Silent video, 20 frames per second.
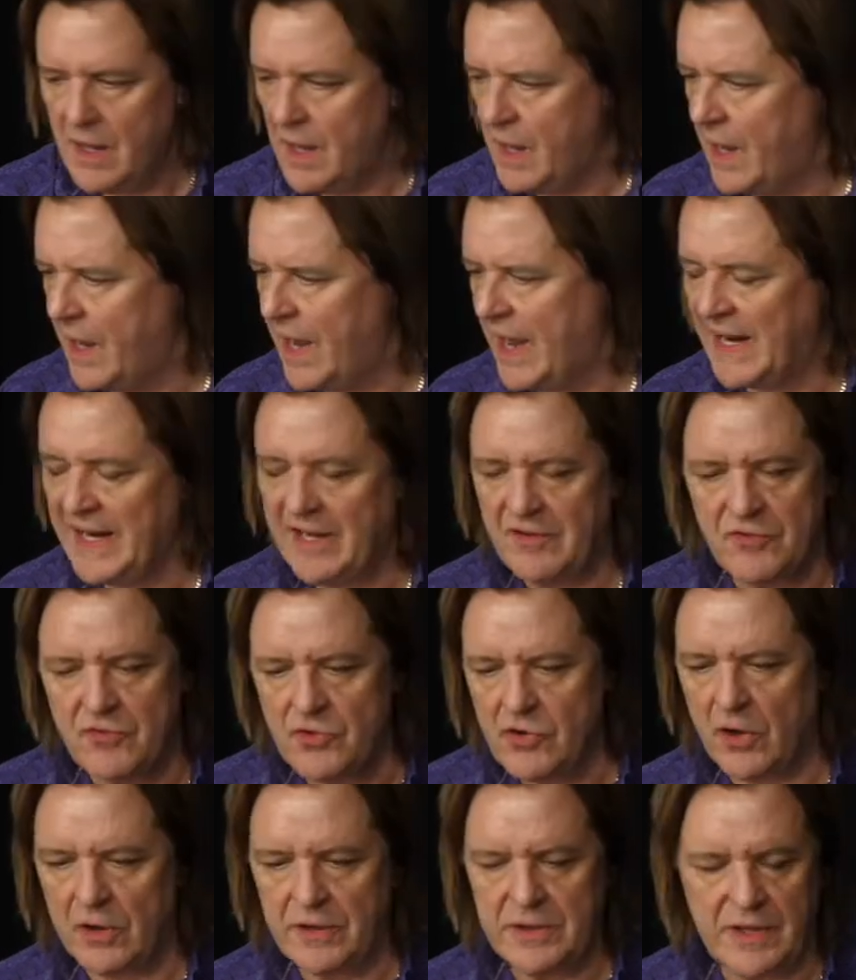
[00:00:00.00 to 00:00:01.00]
Uh, and it's
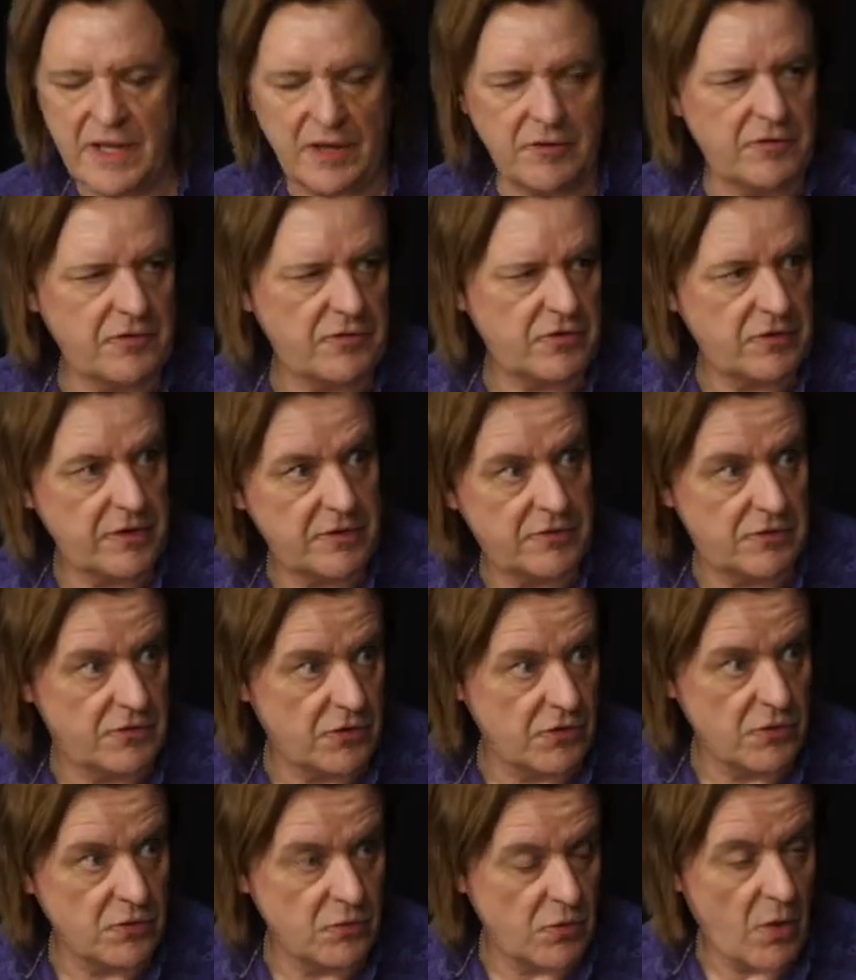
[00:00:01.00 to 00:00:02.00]
not necessarily to
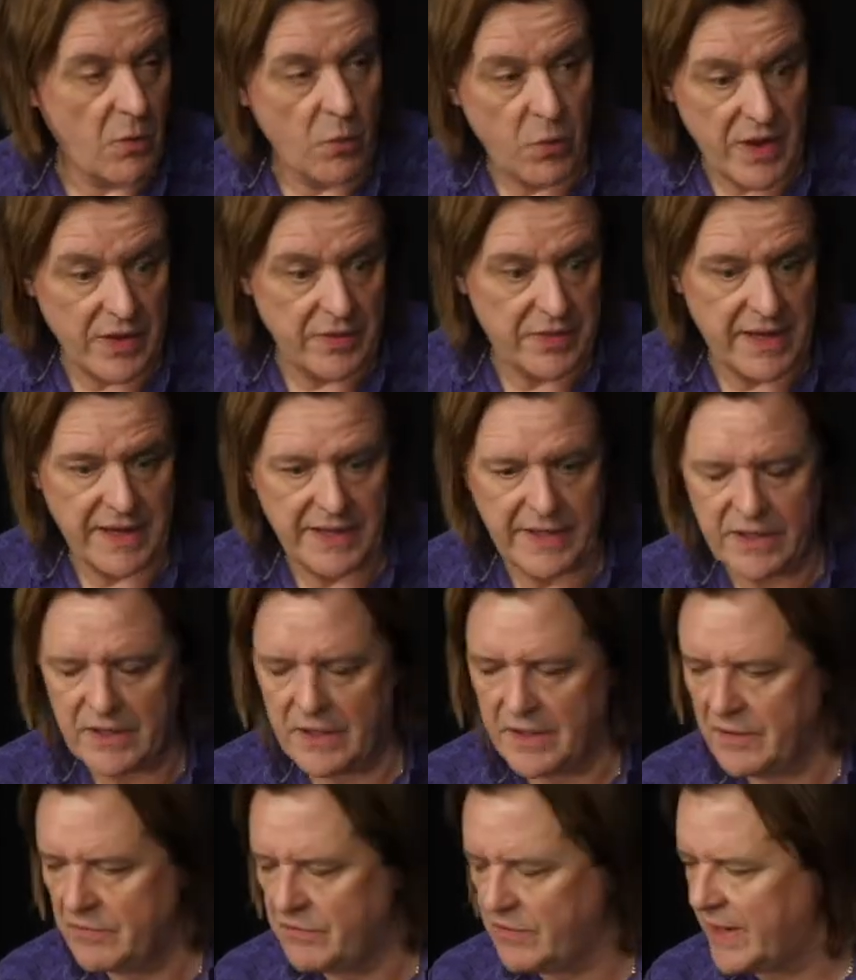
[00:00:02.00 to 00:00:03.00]
do with any
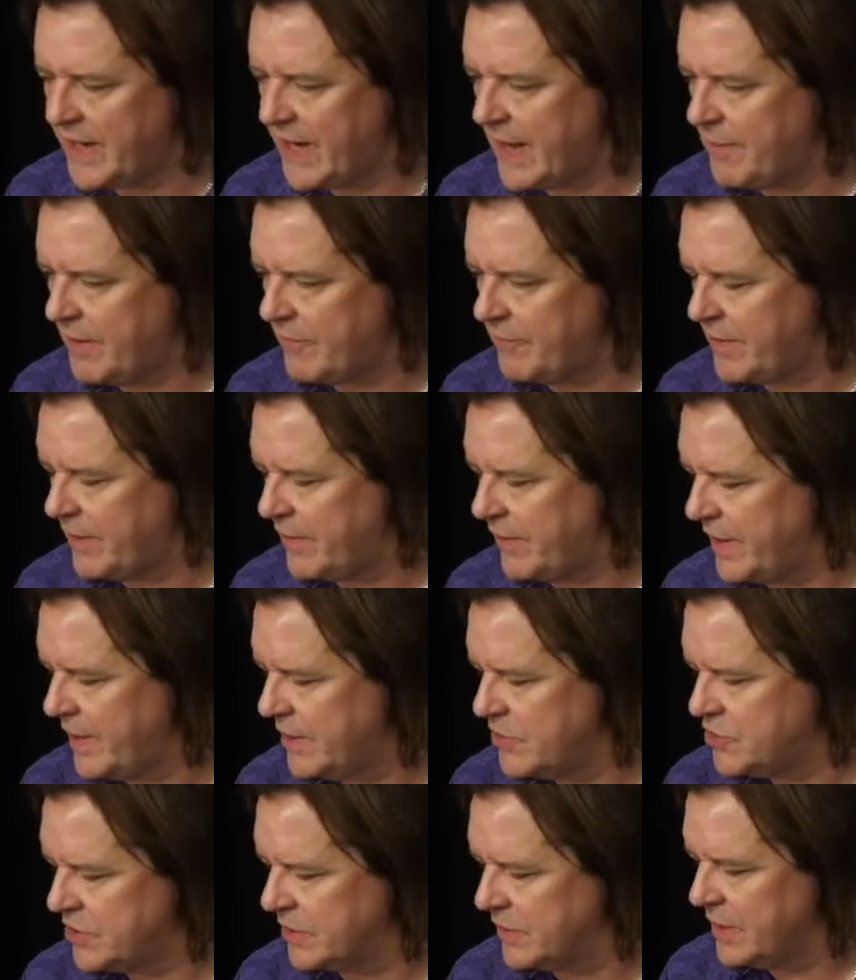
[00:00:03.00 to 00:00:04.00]
kind of dynamic
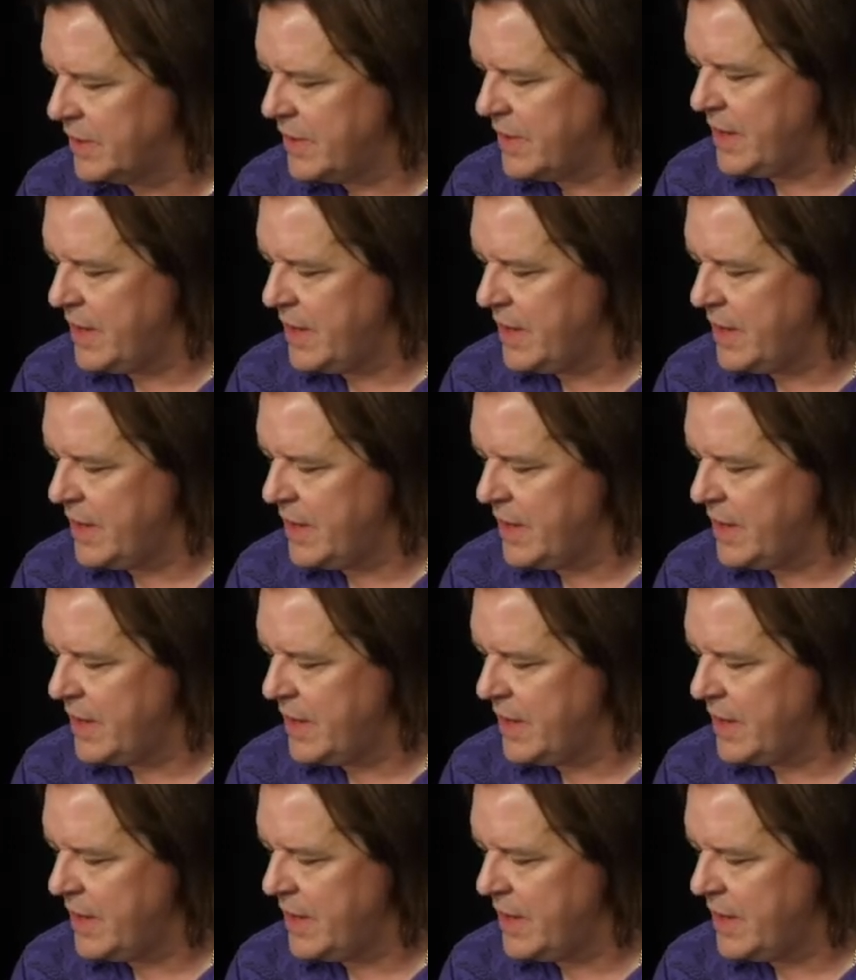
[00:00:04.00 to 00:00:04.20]
variation.